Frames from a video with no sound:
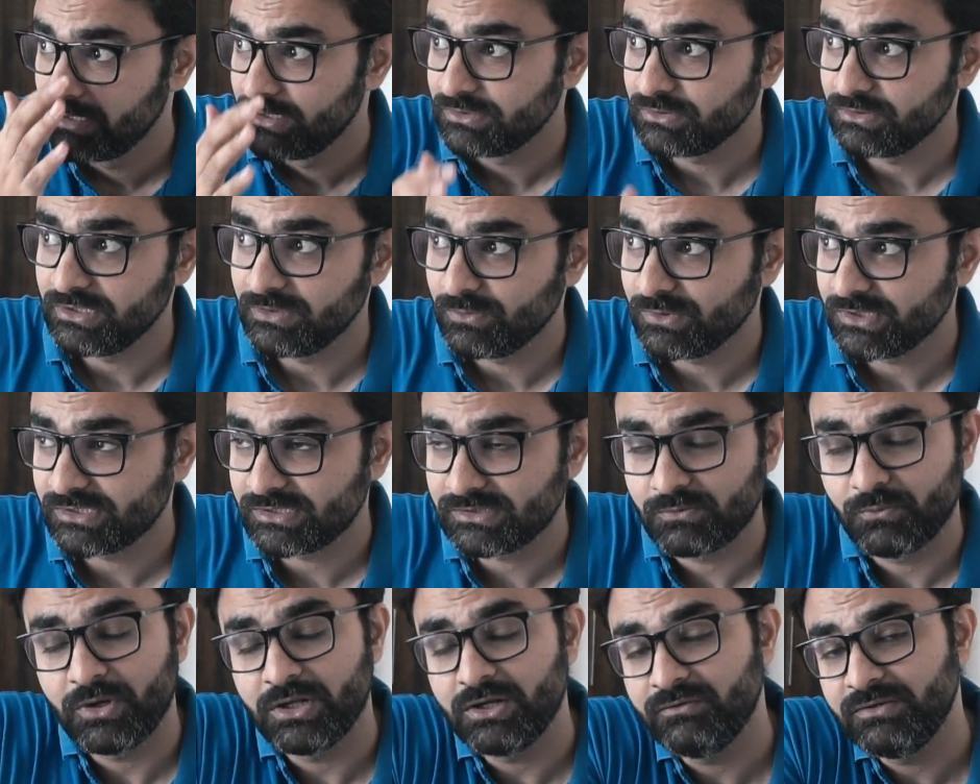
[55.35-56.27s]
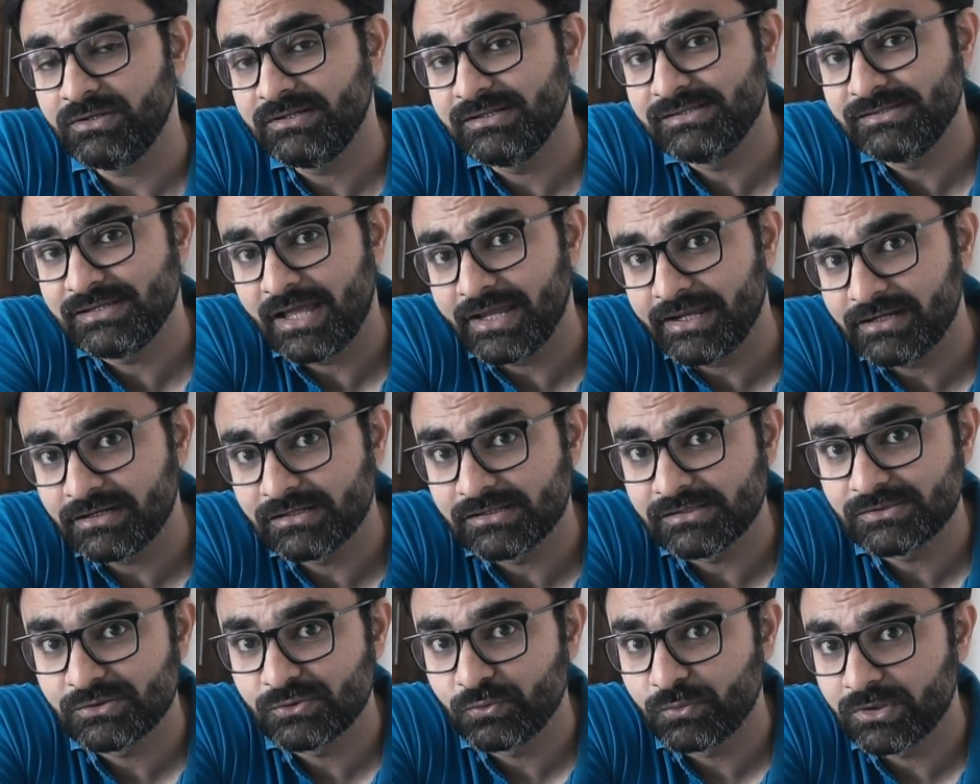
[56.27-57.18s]
So there was one of the
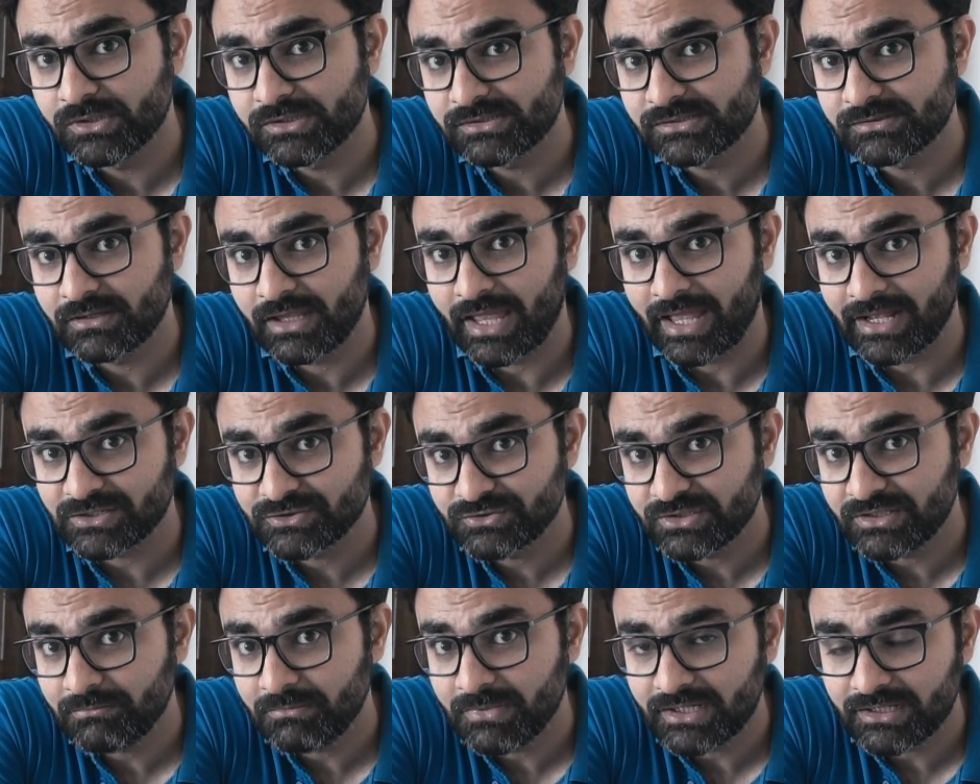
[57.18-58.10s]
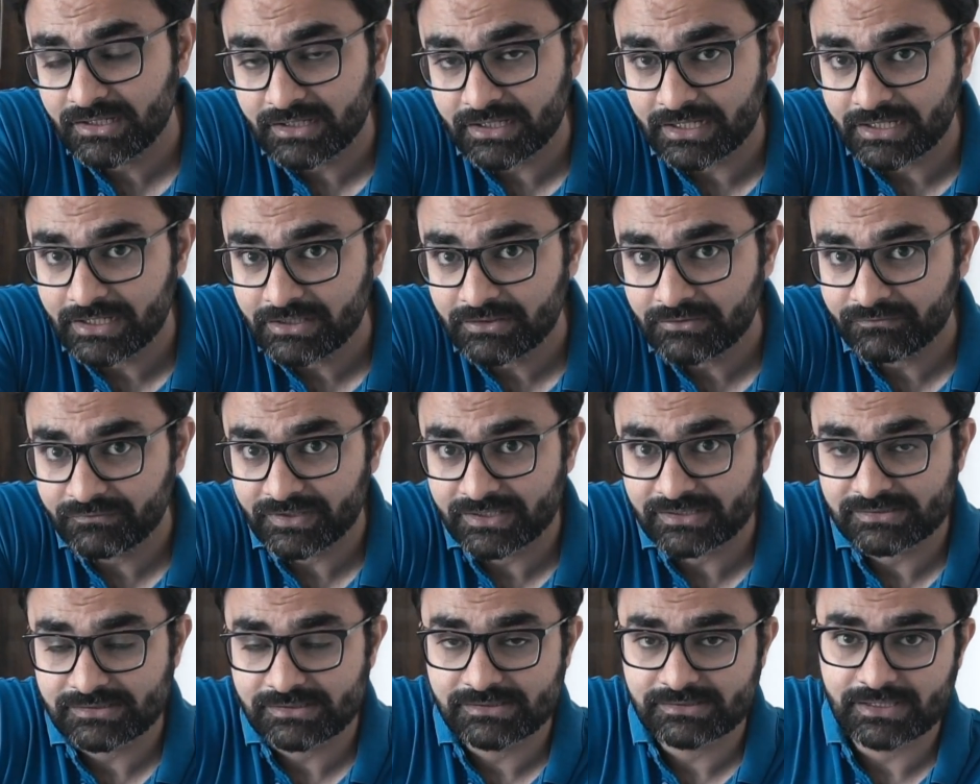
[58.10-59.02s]
designers who was actually making
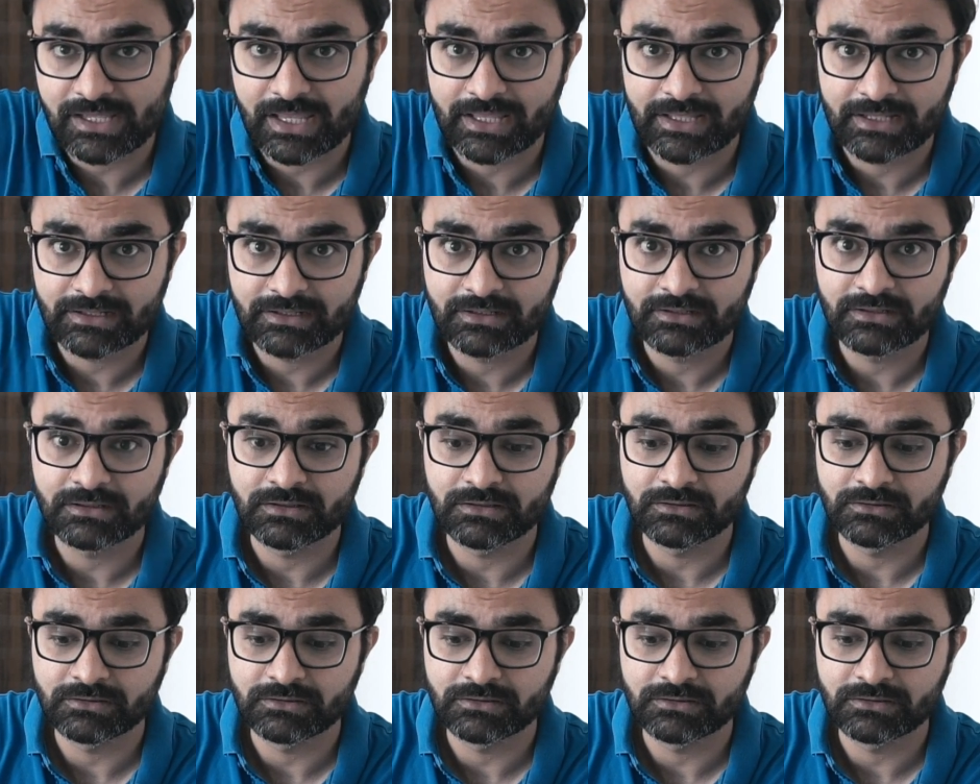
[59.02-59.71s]
interfaces, and